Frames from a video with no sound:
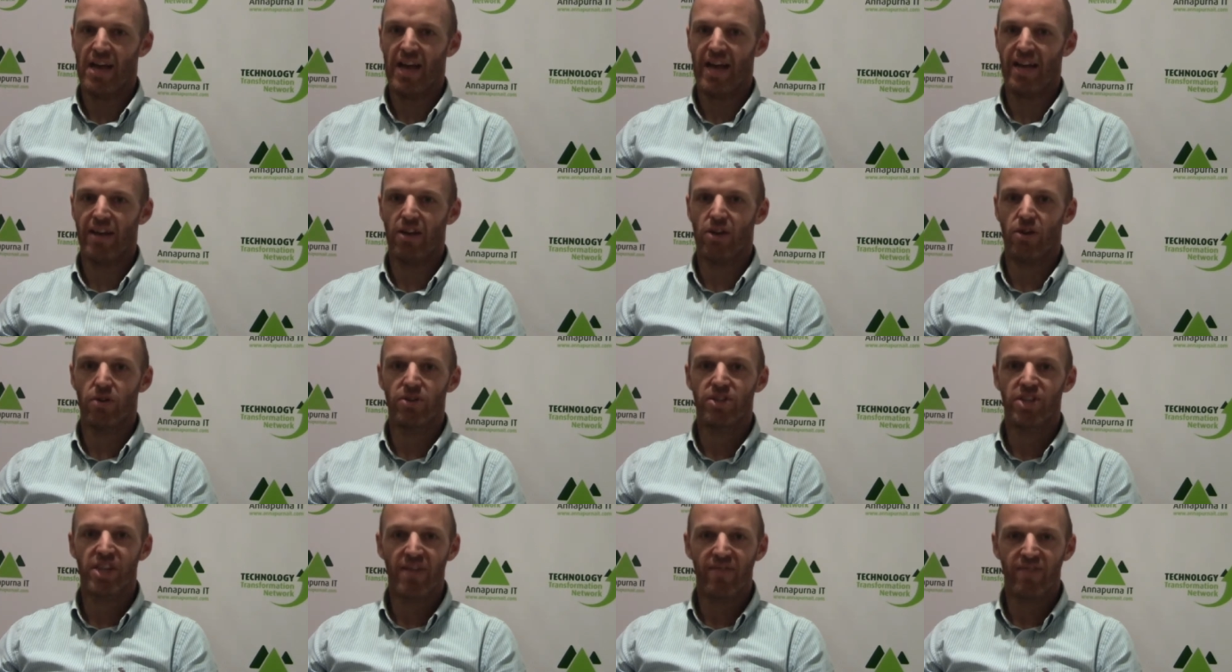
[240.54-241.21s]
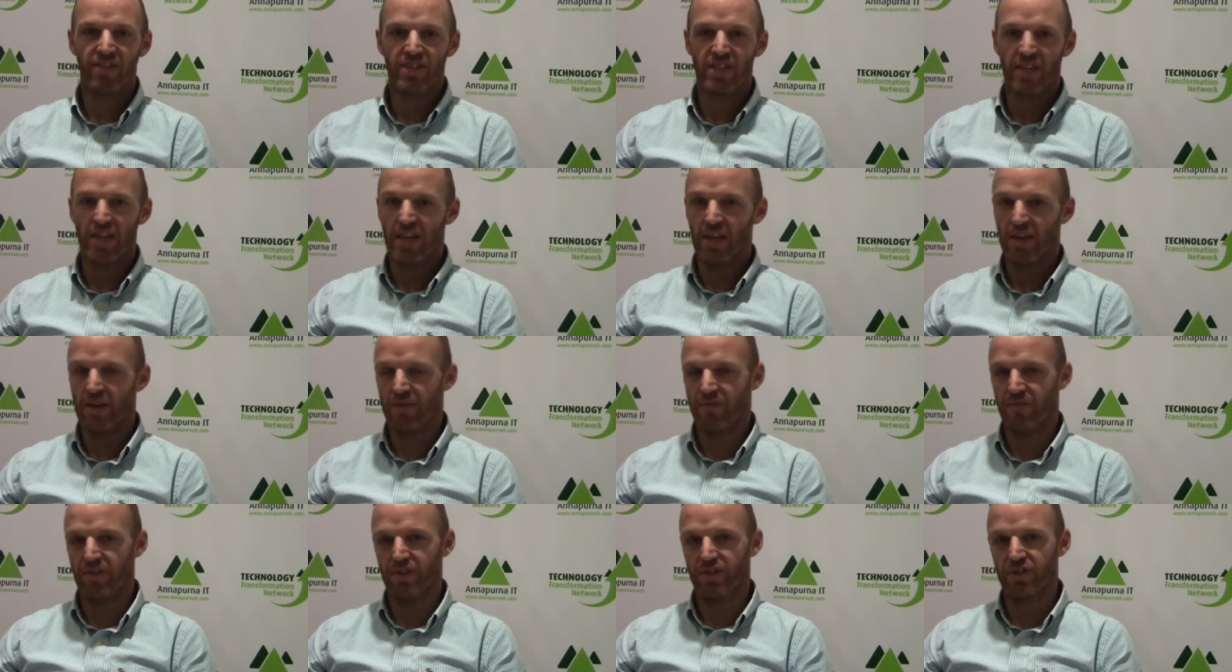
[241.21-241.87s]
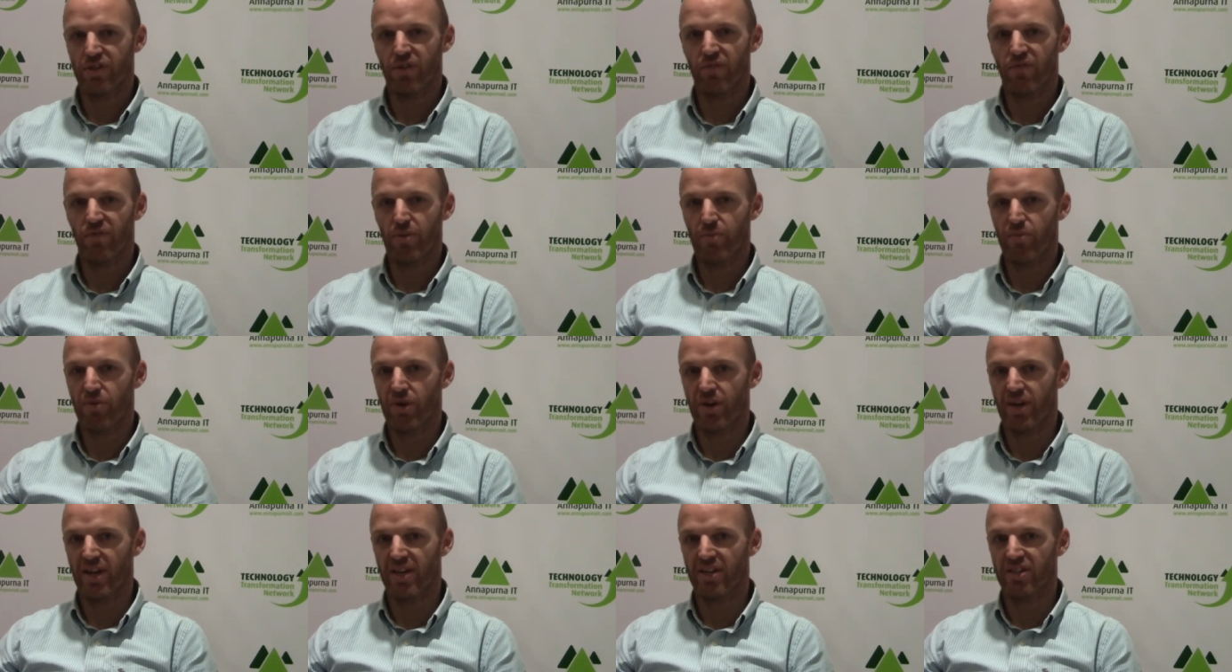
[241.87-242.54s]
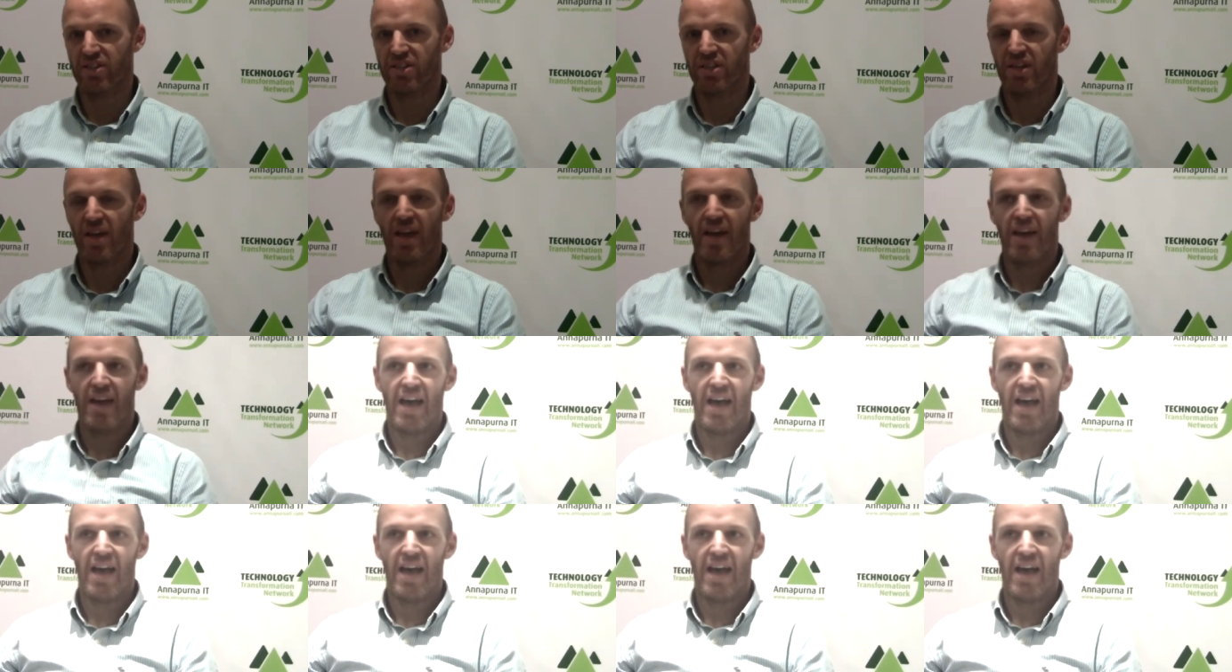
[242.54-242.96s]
and longevity of the software products,